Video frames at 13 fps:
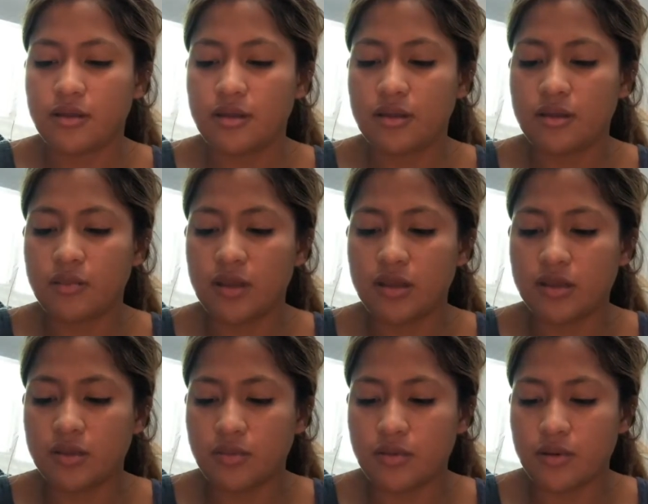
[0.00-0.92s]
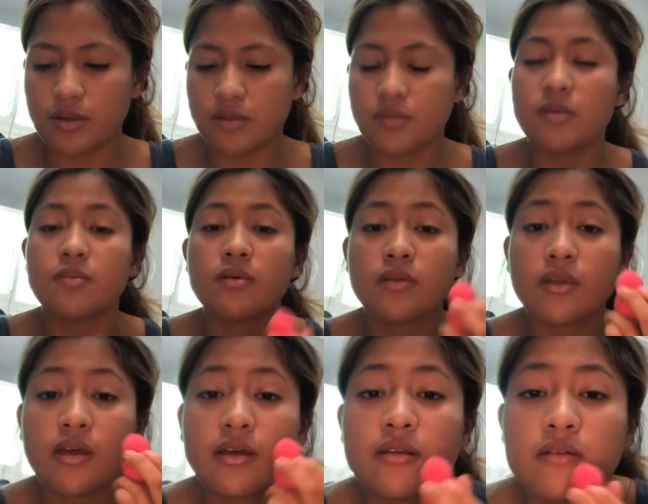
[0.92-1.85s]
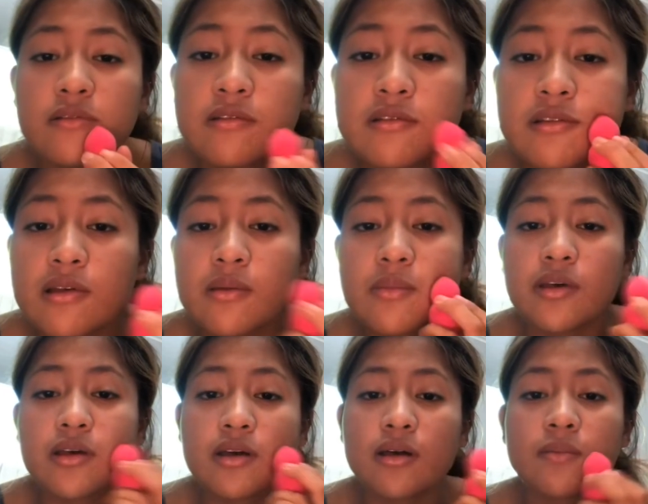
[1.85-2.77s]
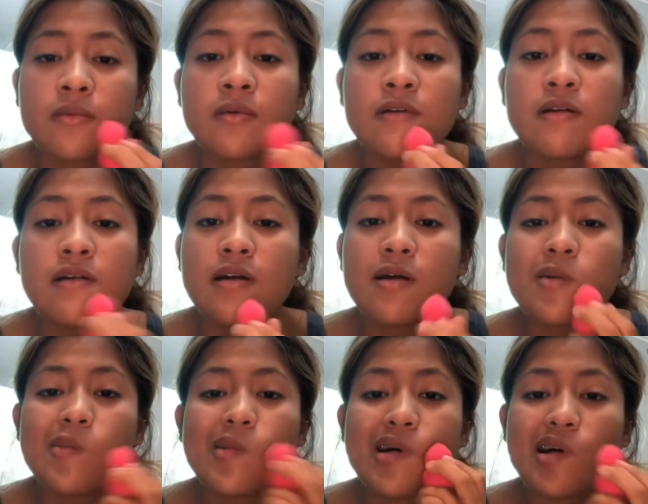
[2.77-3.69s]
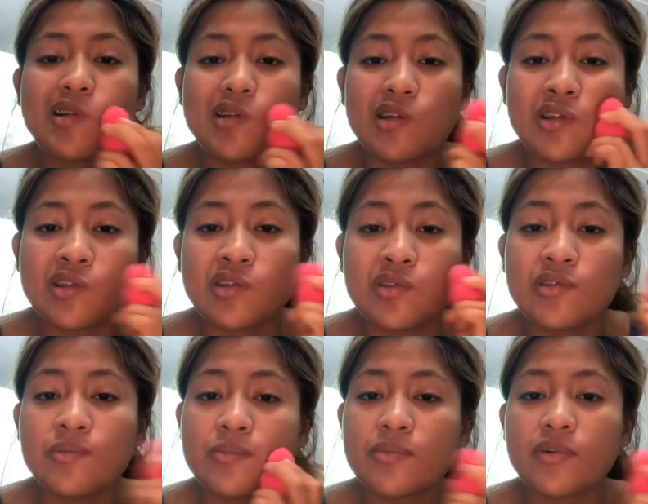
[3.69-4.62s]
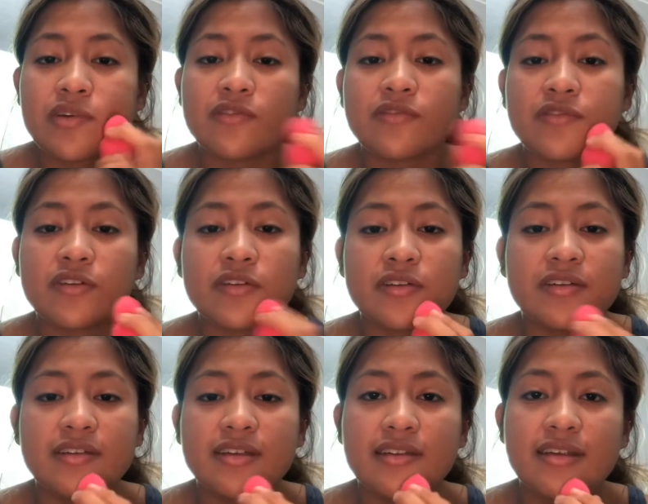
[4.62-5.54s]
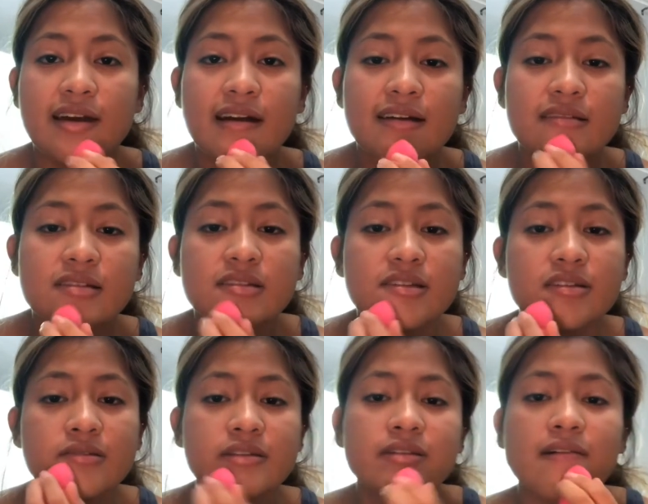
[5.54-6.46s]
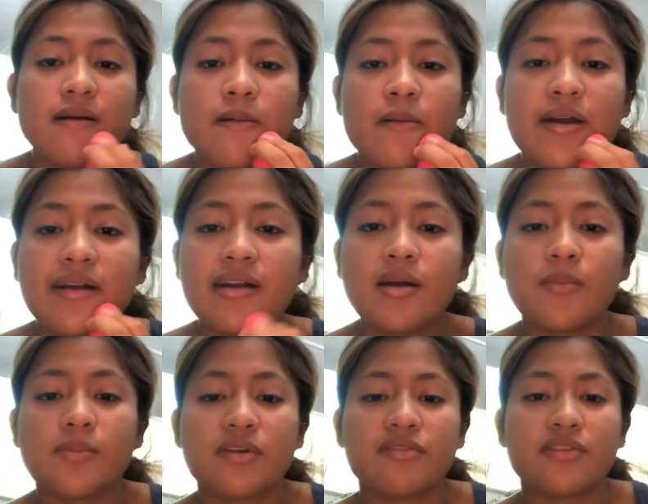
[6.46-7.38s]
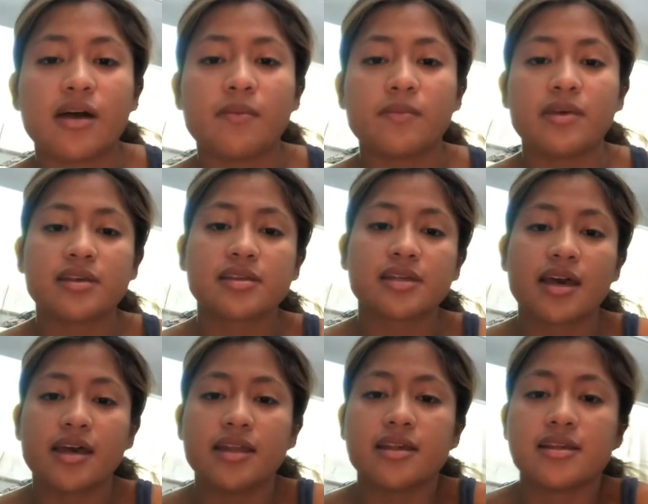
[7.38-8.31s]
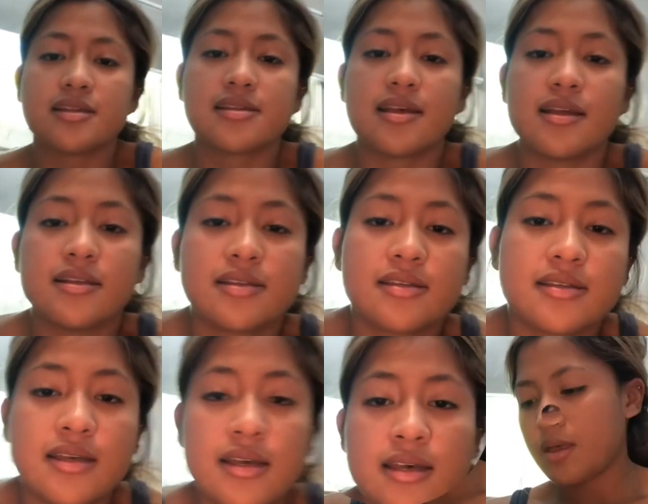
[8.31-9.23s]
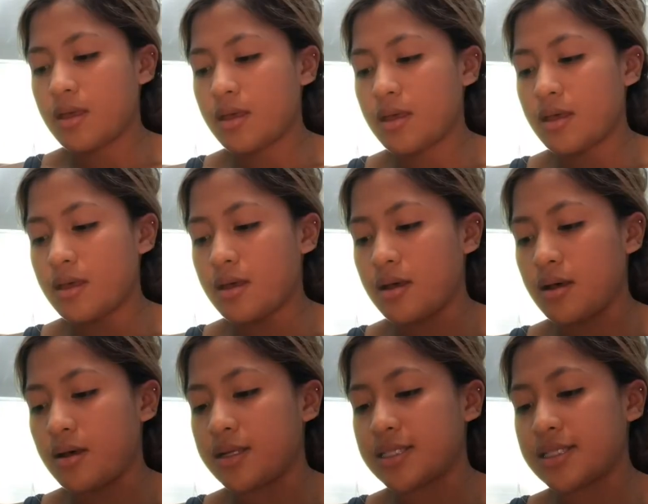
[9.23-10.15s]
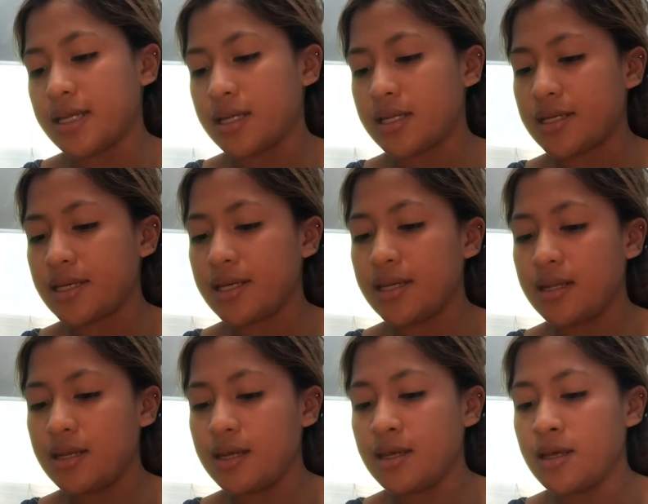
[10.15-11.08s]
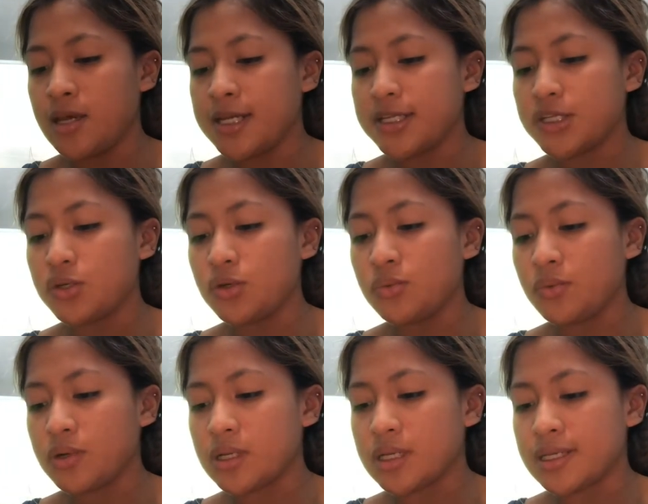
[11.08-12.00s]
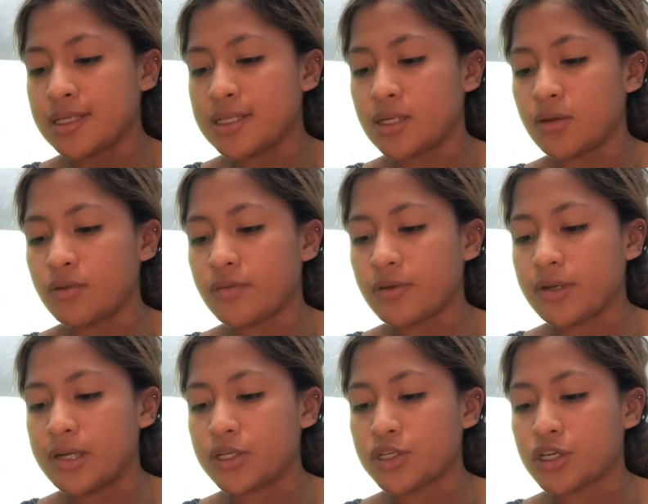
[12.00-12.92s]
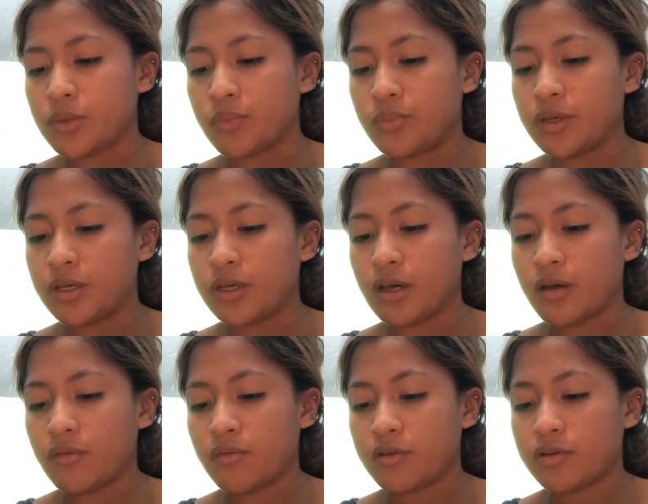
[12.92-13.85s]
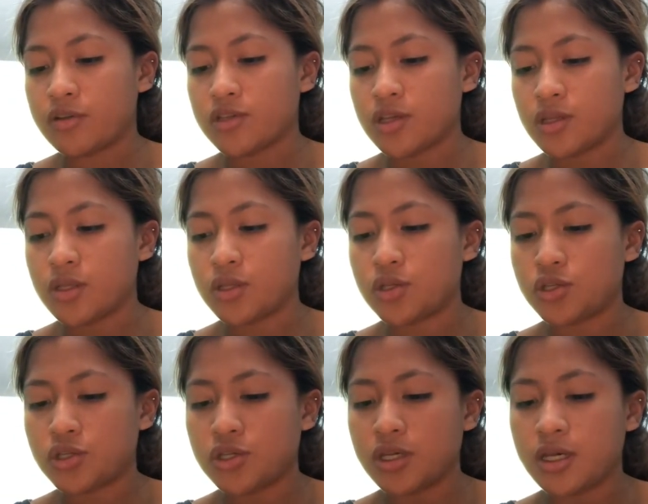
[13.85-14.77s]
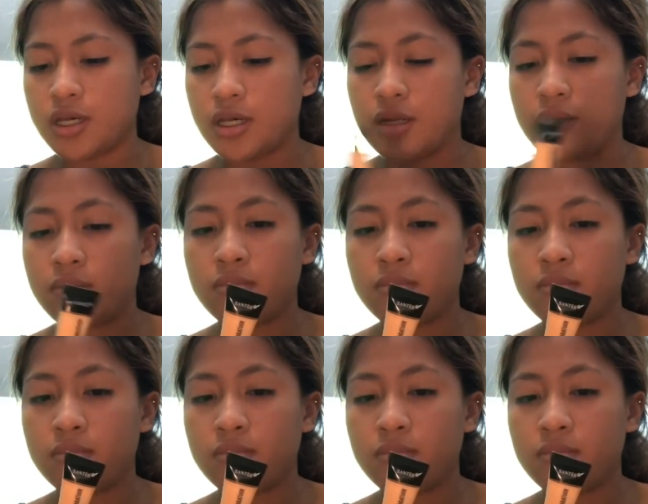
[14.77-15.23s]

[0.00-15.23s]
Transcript: It might surprise people that I don't use a lot of makeup. I just prefer not to use a lot of makeup, if that makes any sense. Santini 2-in-1 Concealer and Foundation, complete coverage in the shade.